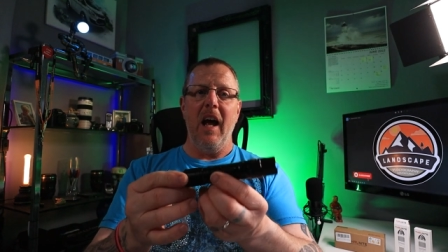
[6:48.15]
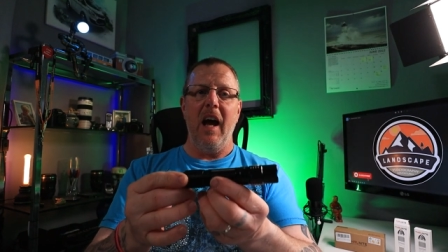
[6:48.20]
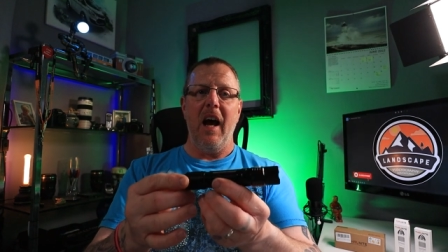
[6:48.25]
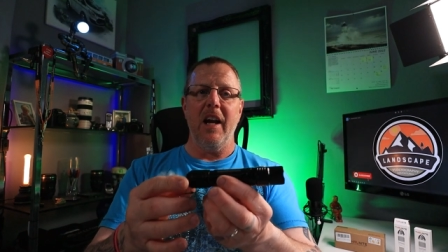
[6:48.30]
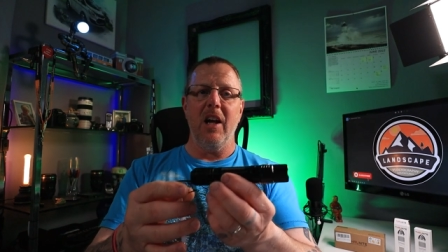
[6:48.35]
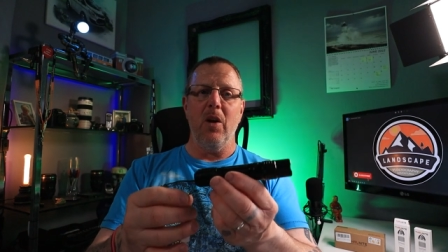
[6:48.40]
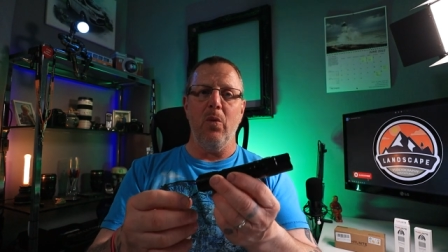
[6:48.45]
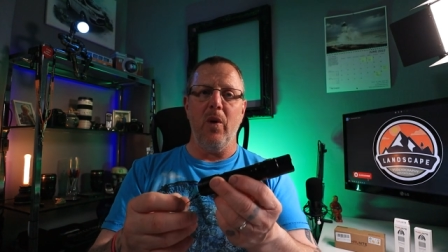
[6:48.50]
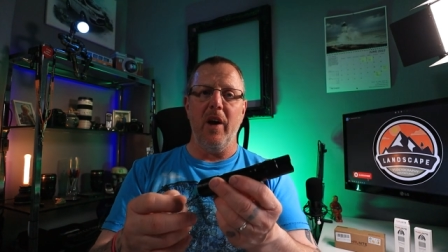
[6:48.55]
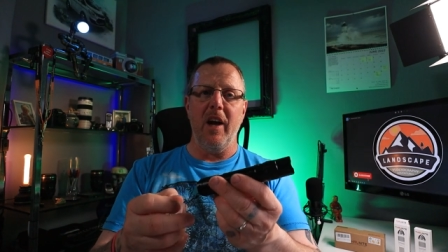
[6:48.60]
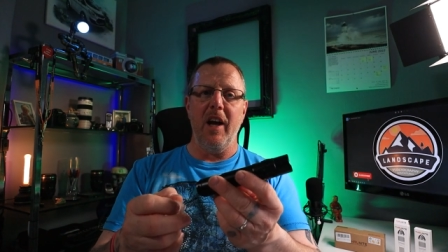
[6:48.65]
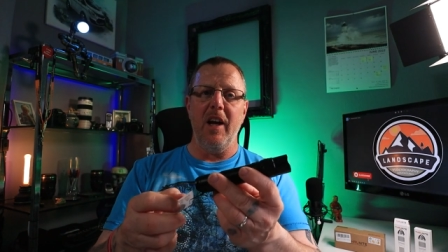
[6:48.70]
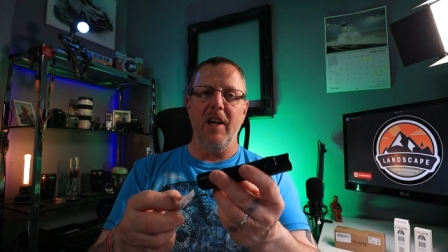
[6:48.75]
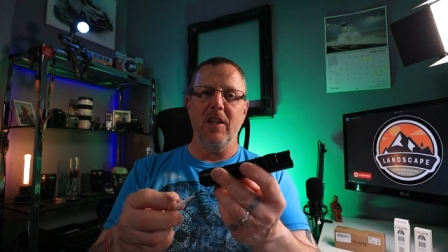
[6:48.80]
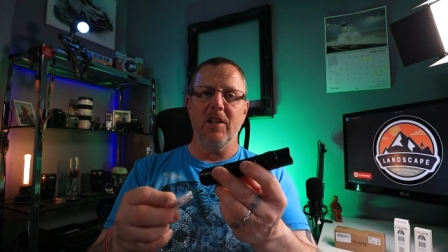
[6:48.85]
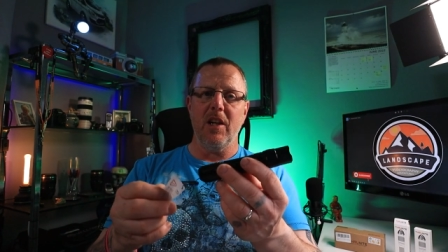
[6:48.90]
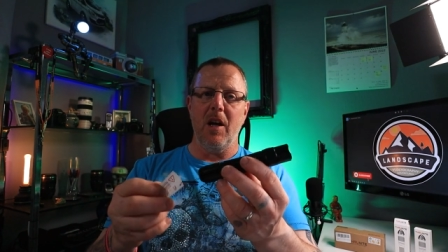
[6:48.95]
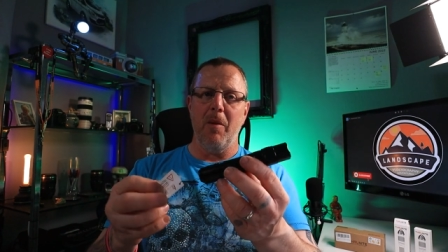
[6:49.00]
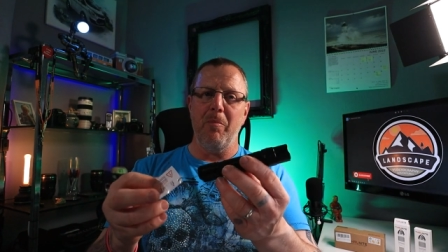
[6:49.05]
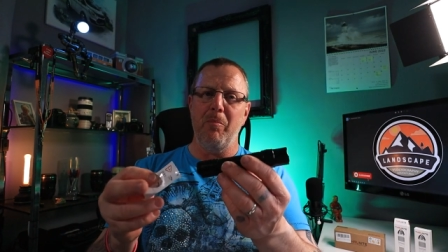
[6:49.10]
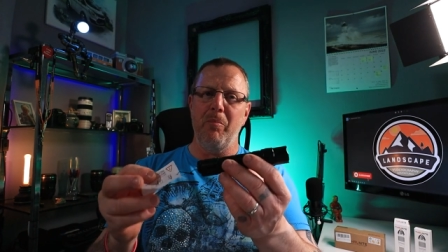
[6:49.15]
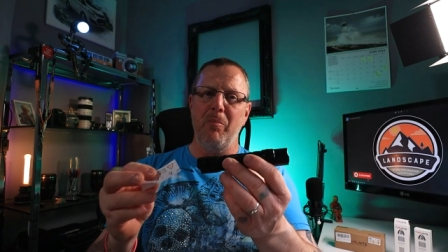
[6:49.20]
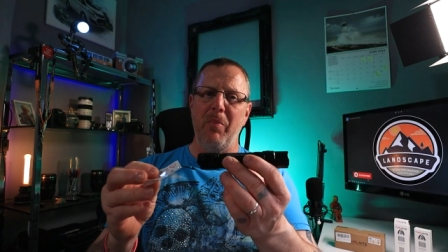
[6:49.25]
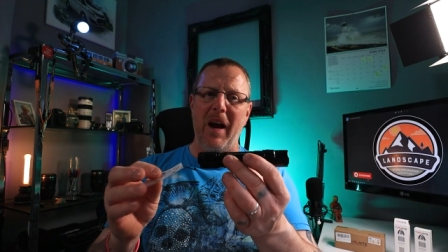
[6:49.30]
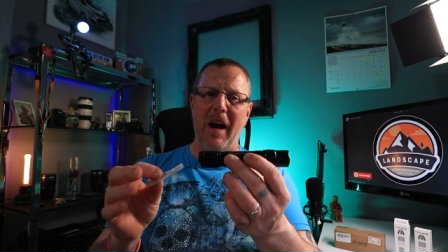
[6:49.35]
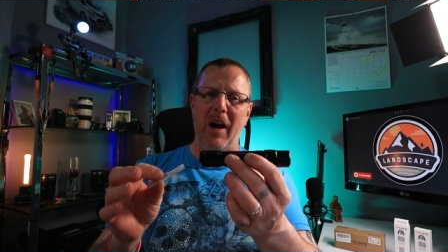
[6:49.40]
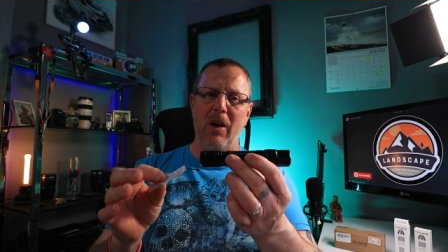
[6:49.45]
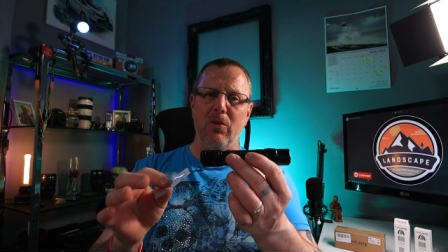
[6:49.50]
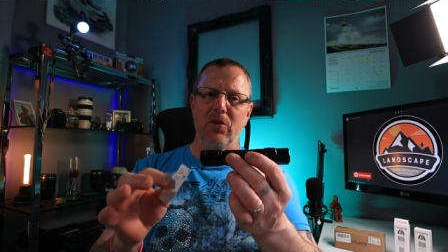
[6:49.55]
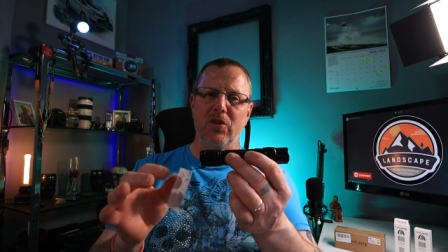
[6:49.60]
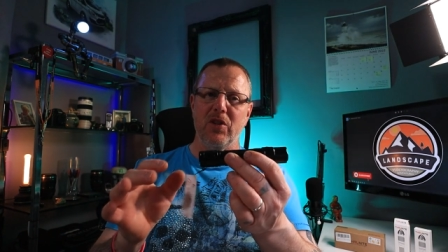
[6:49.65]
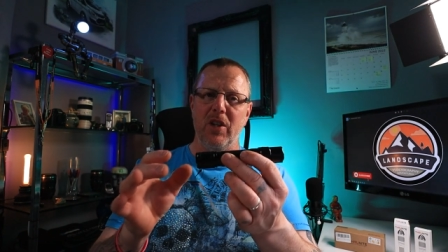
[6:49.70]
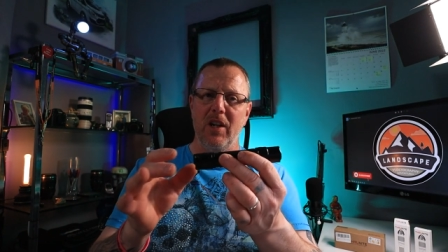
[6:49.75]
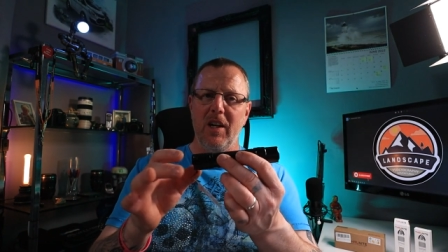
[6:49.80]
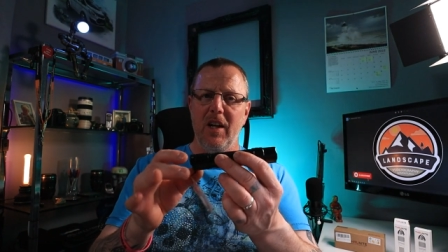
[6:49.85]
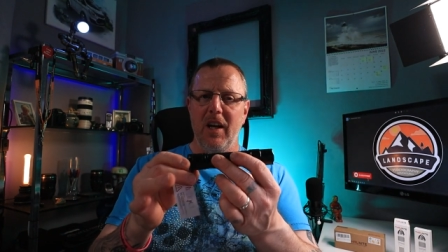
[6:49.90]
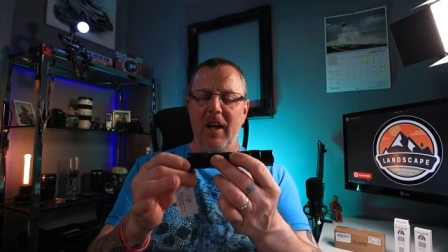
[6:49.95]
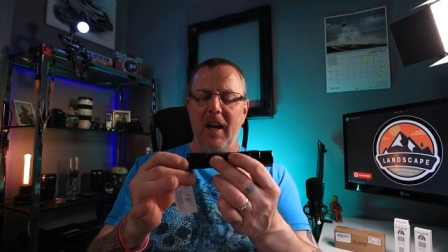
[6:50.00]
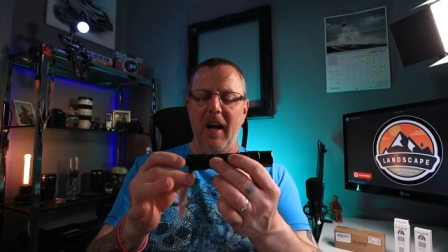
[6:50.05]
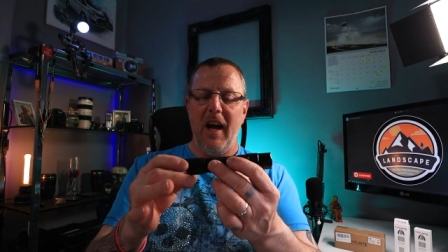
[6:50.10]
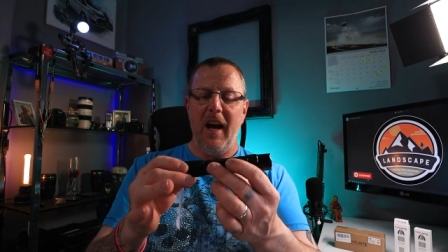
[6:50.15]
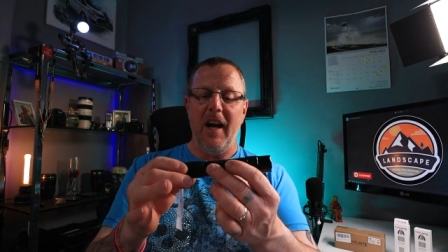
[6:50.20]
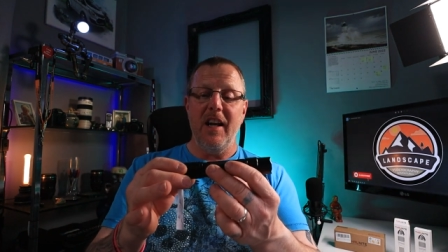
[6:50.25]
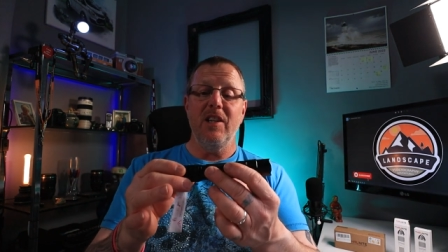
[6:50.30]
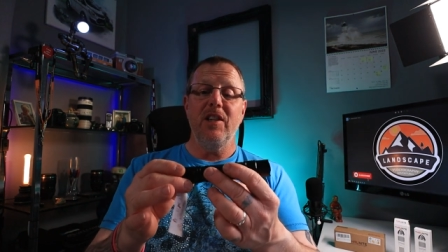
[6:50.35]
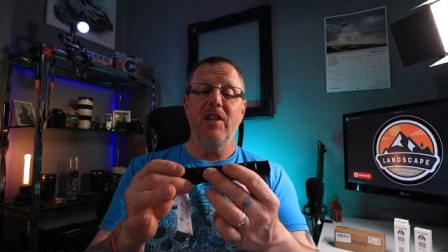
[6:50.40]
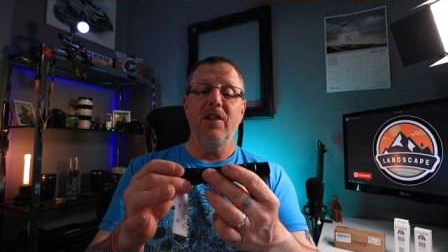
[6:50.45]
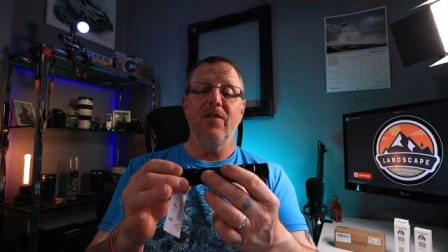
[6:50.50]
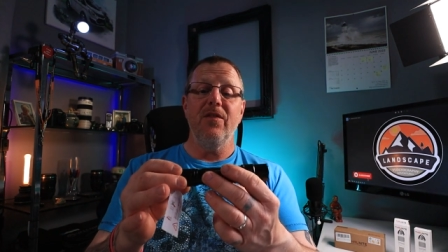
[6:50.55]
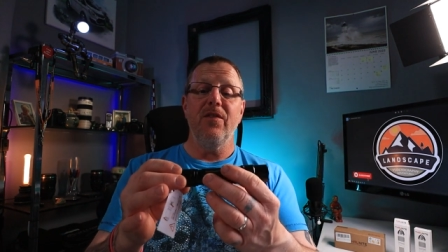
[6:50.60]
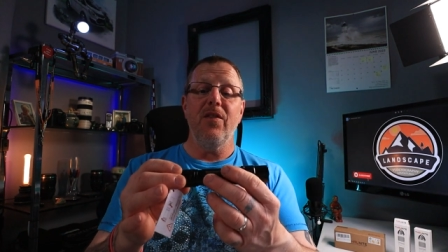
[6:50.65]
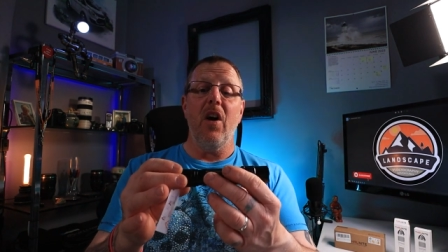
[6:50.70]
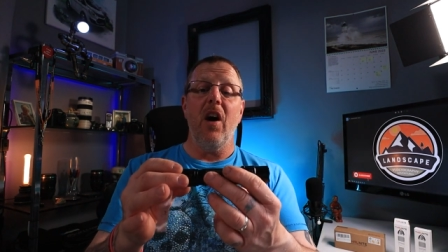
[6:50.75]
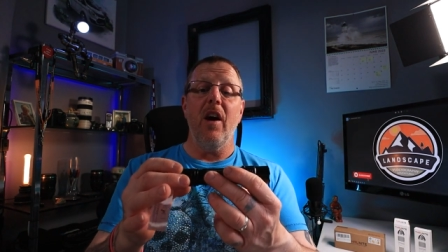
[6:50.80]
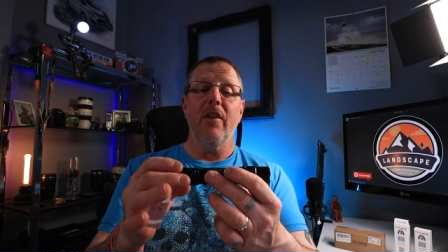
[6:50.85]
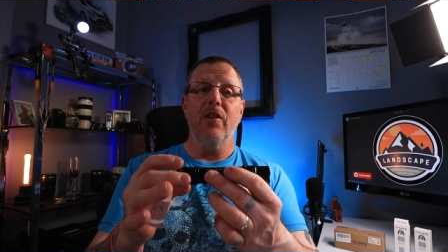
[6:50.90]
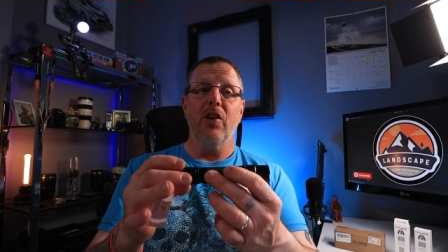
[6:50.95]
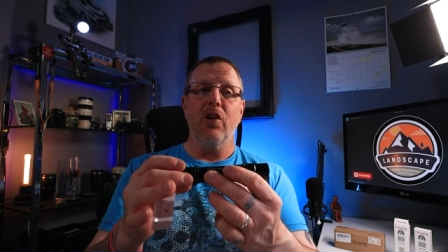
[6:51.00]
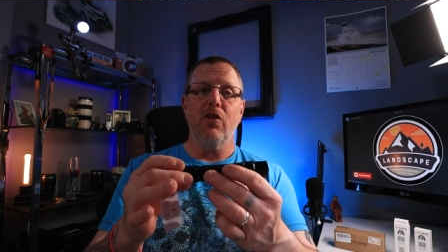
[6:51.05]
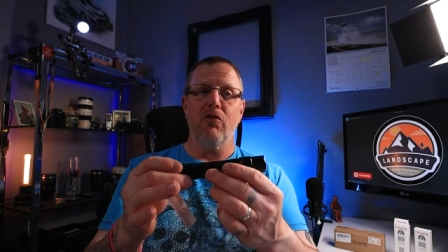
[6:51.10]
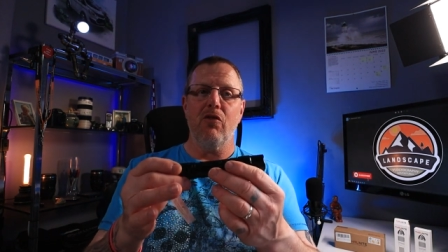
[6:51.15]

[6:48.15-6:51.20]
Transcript: and it weighs about eighty-five